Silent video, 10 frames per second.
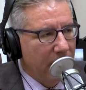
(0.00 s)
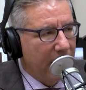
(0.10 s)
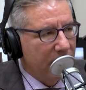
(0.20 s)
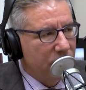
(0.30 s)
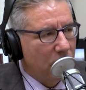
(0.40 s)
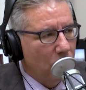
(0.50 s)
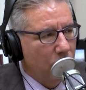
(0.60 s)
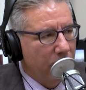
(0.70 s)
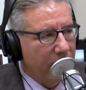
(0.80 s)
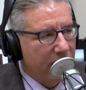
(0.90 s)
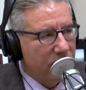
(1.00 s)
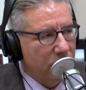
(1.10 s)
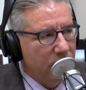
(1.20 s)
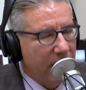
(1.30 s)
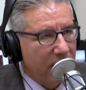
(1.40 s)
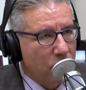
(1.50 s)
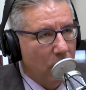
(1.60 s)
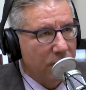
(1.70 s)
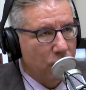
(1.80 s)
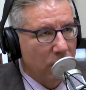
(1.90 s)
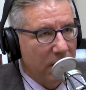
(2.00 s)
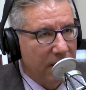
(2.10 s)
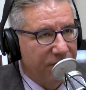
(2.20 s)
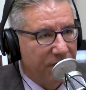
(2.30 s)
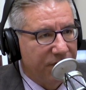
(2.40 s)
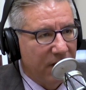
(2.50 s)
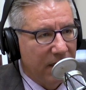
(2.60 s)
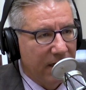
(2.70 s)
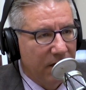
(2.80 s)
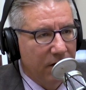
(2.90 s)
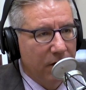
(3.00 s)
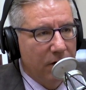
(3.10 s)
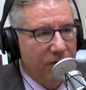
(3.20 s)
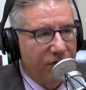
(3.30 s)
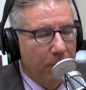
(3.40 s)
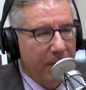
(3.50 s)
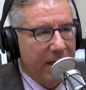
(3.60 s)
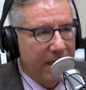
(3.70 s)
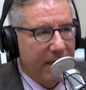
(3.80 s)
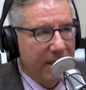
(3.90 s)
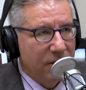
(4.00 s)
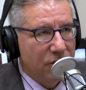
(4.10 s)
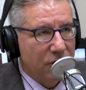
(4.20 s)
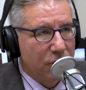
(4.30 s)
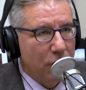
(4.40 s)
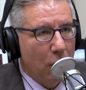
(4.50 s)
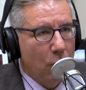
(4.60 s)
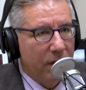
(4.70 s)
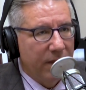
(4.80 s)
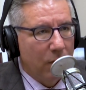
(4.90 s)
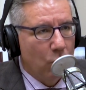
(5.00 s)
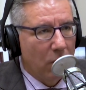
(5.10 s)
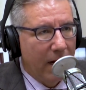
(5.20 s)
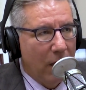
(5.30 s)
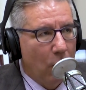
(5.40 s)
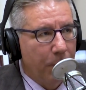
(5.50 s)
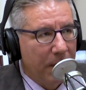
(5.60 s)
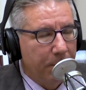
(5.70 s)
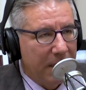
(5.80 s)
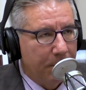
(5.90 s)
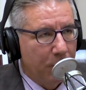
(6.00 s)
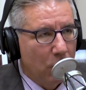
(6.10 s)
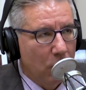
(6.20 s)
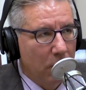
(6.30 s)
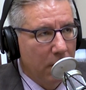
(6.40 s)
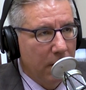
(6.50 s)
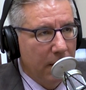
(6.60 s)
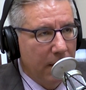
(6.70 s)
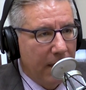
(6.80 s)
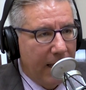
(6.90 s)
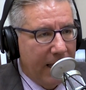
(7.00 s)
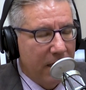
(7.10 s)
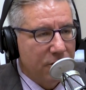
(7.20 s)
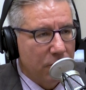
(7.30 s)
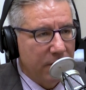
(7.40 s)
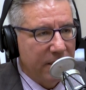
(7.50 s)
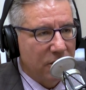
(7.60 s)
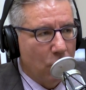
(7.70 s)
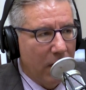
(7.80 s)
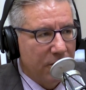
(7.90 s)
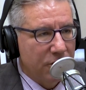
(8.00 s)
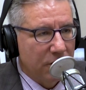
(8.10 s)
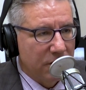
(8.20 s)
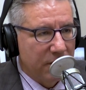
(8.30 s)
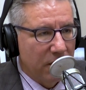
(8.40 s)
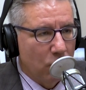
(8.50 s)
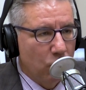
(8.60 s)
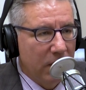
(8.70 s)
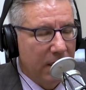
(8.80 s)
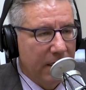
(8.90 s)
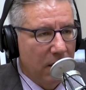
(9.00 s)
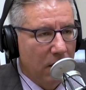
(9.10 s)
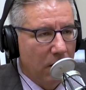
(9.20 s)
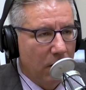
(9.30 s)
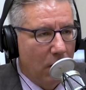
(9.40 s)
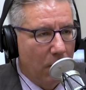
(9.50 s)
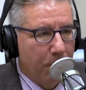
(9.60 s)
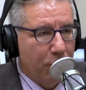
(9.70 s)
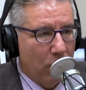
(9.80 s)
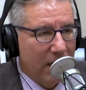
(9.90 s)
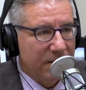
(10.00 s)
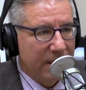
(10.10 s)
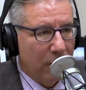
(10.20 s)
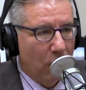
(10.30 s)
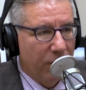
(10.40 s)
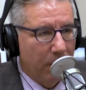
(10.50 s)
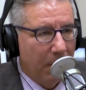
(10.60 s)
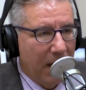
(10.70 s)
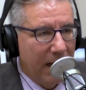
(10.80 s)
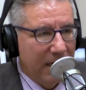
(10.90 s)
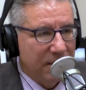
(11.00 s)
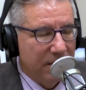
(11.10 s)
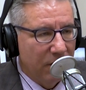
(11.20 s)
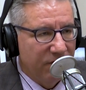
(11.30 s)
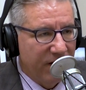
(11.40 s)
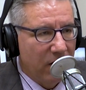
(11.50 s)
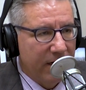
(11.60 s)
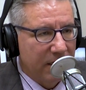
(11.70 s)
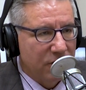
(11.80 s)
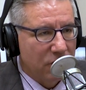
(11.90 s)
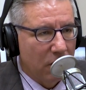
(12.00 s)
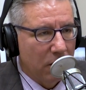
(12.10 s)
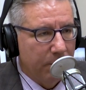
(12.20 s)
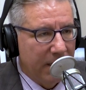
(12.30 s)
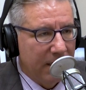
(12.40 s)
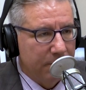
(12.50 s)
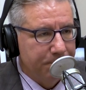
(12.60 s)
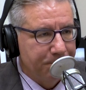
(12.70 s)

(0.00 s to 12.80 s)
And so that's what's really fulfilling for me, is just knowing that we're helping people answer these questions that are really pressing on their minds and they're very concerned about,